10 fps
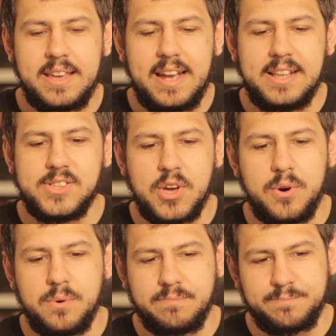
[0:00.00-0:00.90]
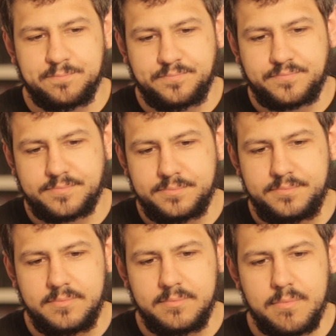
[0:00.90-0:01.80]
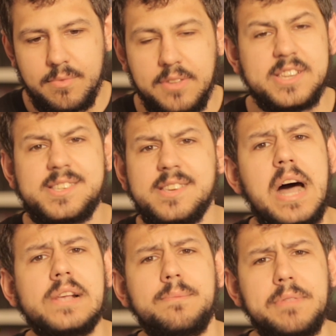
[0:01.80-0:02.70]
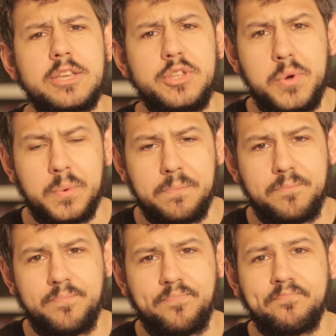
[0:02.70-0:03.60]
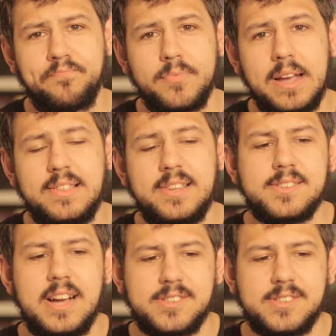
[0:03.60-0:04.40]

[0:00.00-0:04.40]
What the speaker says: And so, this is not something new. This is not